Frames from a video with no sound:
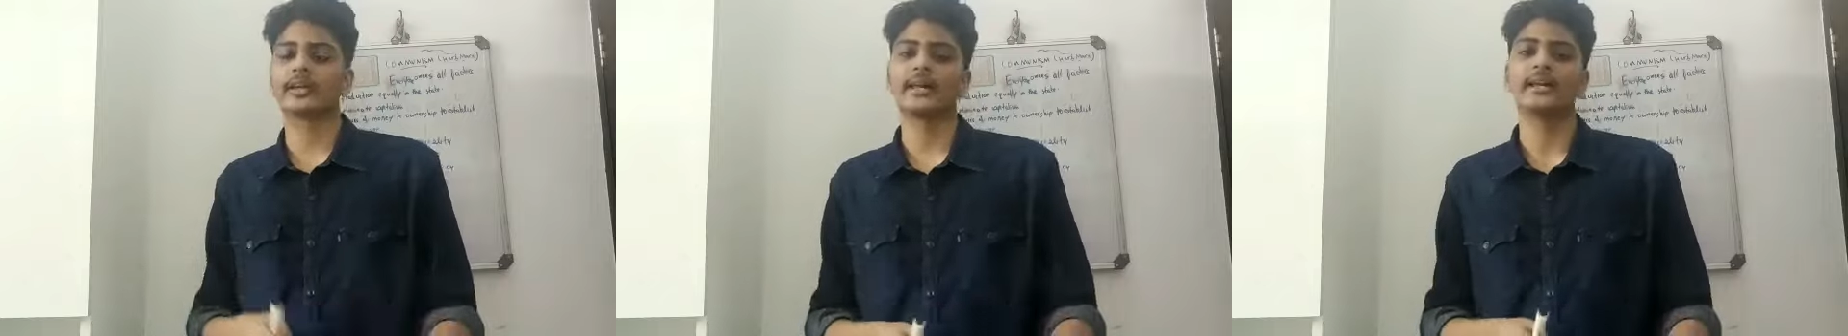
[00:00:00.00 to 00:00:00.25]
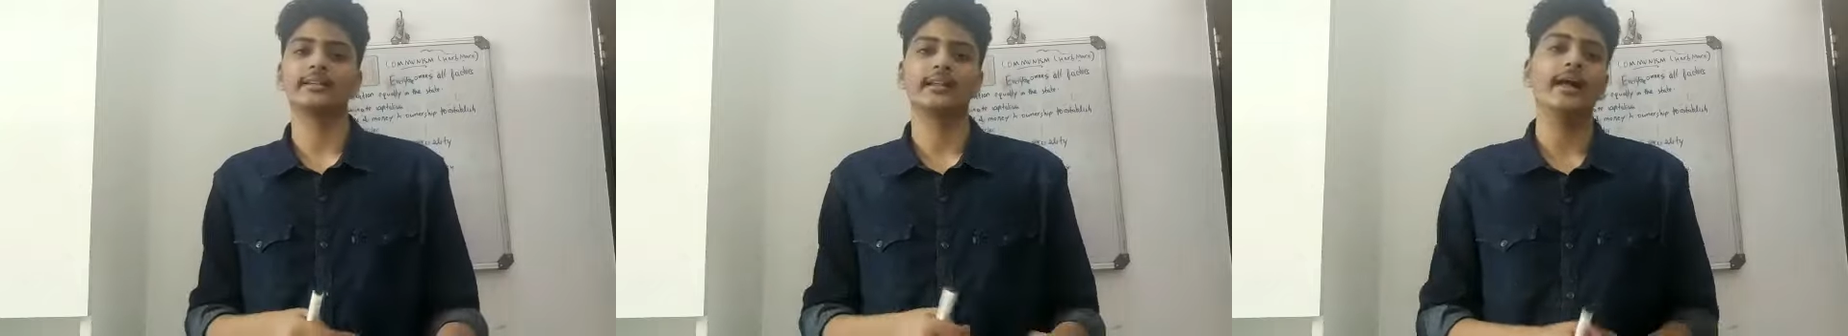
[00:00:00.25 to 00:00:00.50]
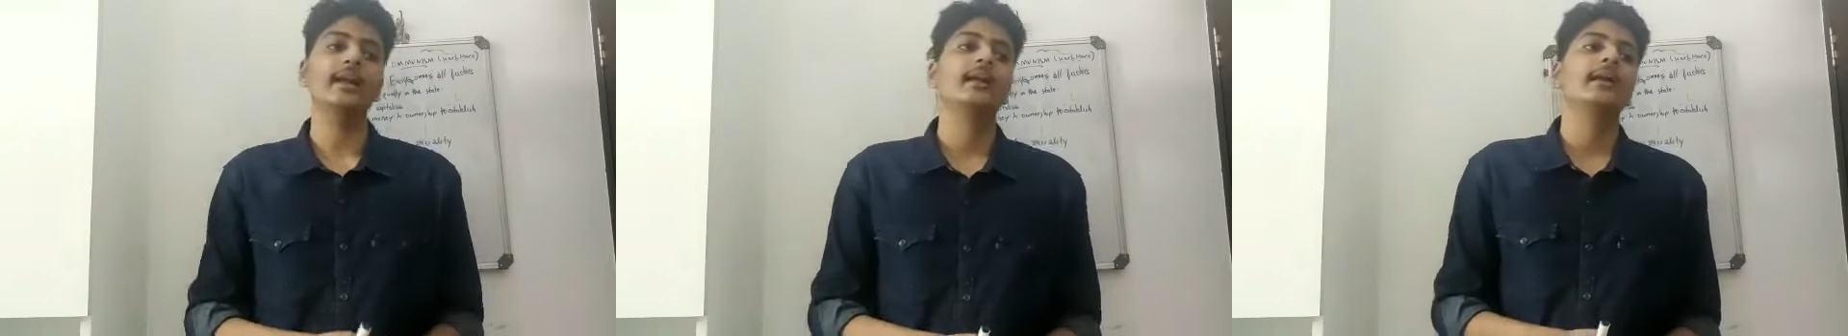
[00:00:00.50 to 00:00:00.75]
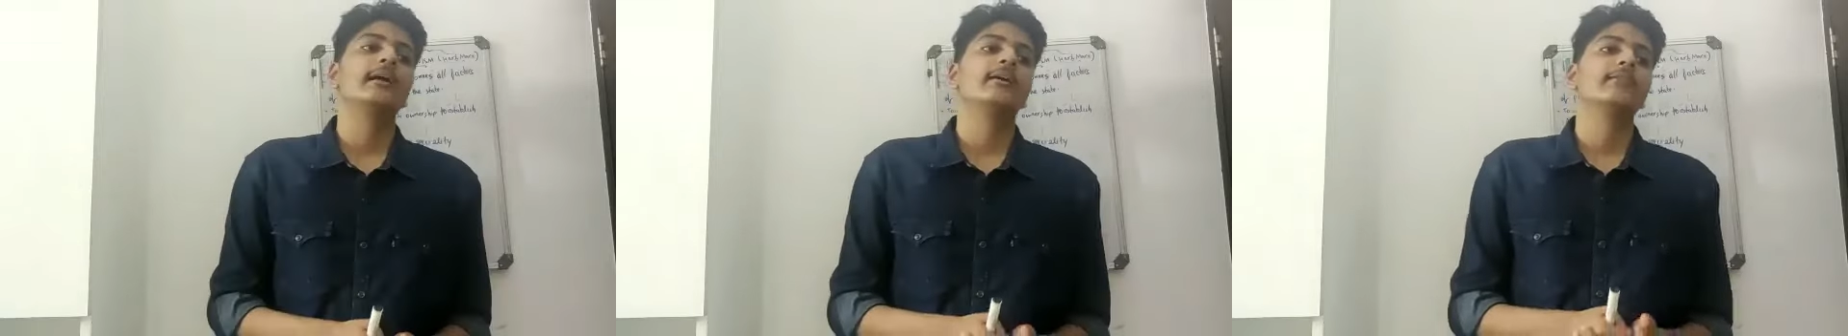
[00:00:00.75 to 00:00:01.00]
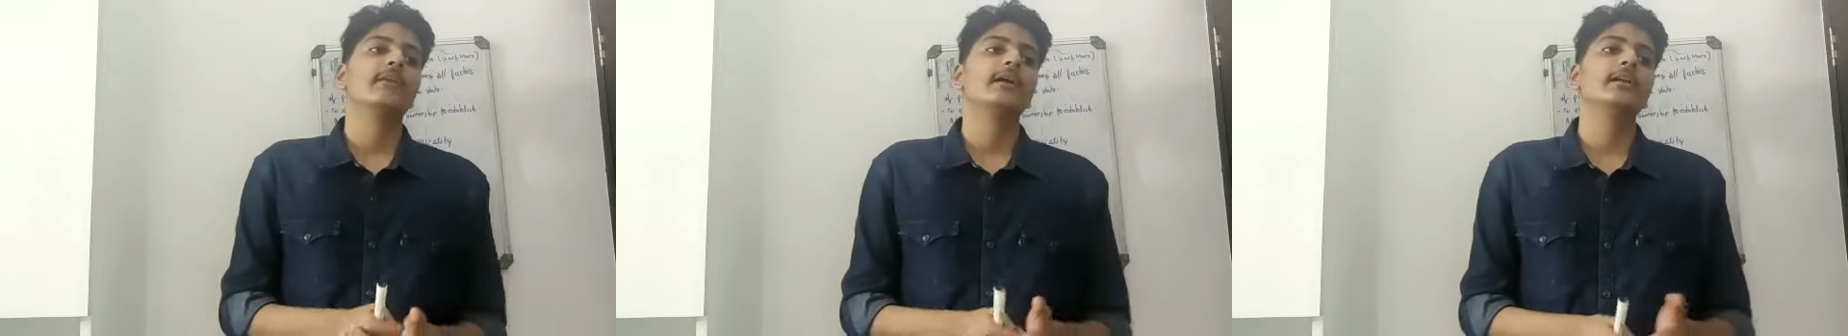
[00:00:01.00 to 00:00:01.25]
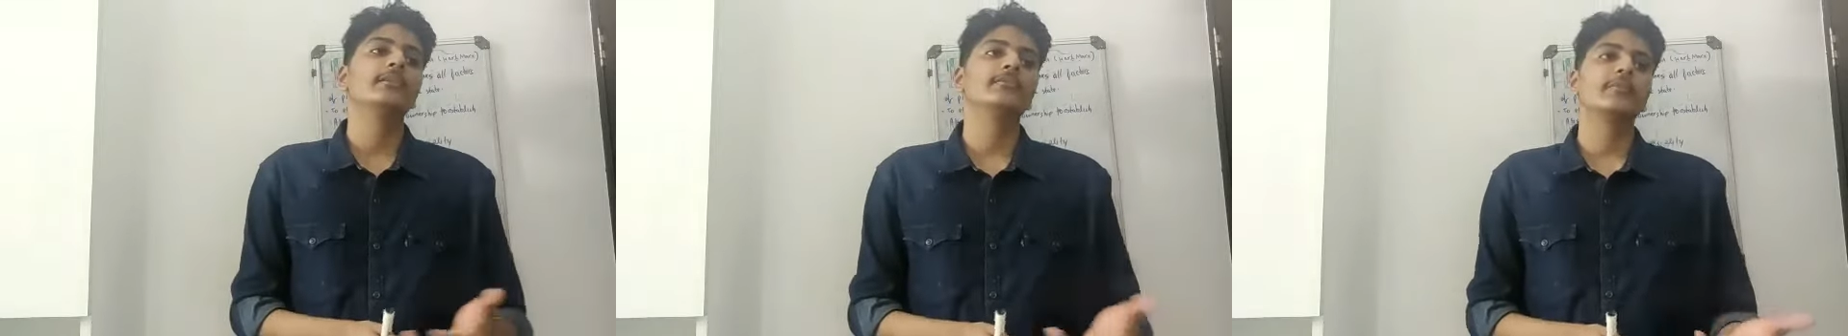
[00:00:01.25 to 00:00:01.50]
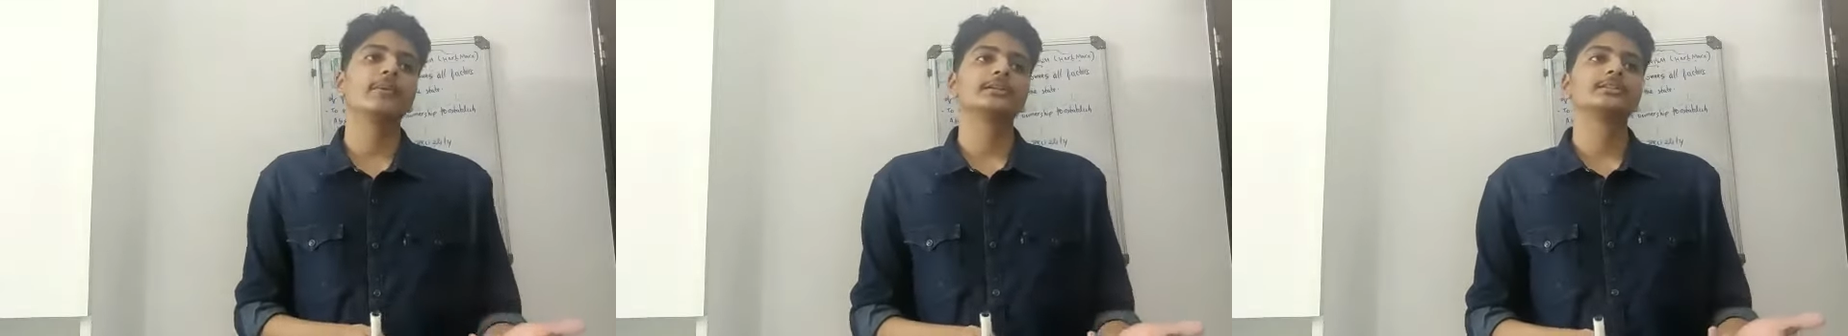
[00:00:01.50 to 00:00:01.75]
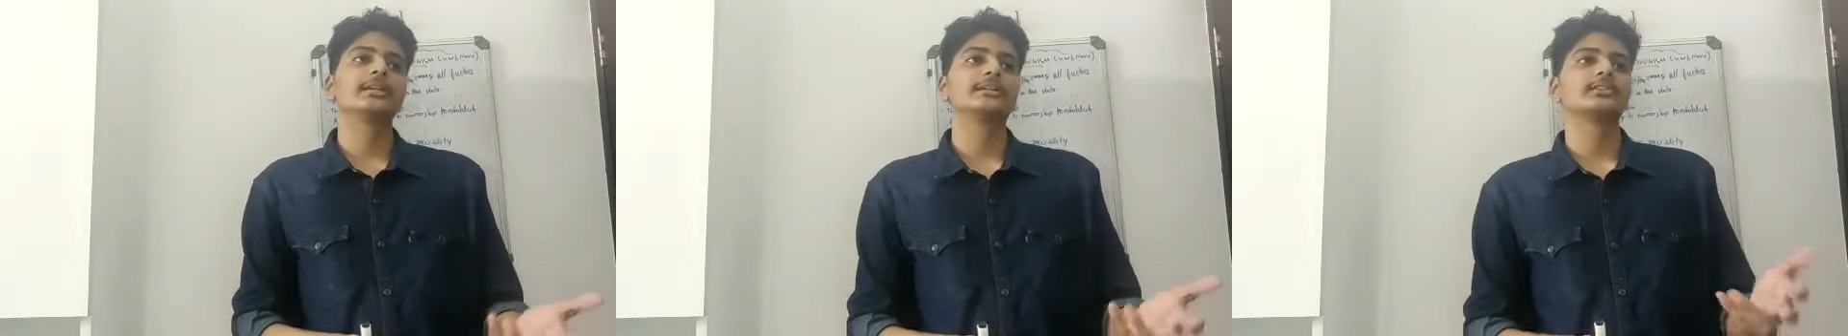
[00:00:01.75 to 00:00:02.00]
or carrying that. Well, if a
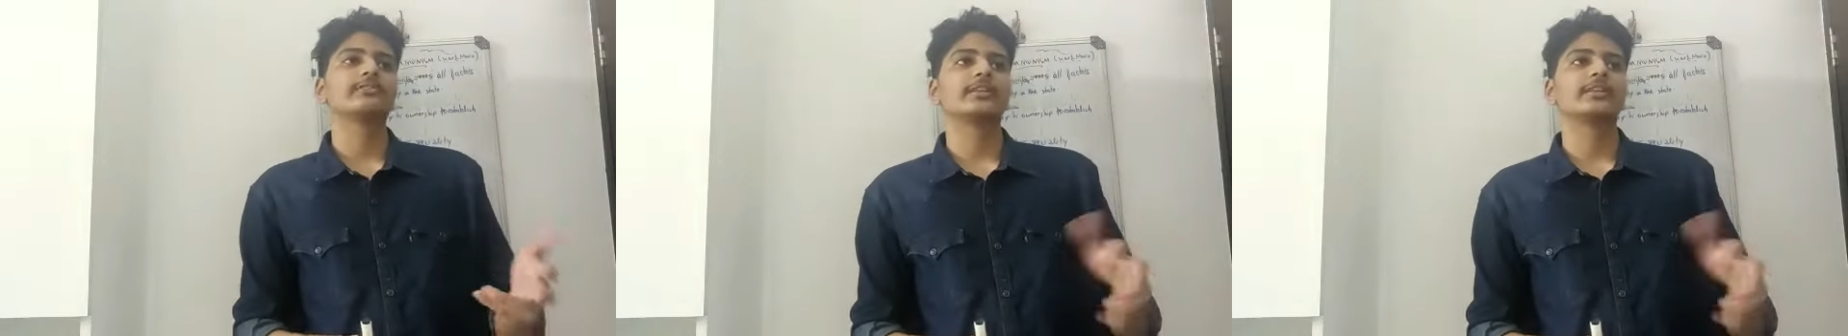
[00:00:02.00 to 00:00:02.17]
person has a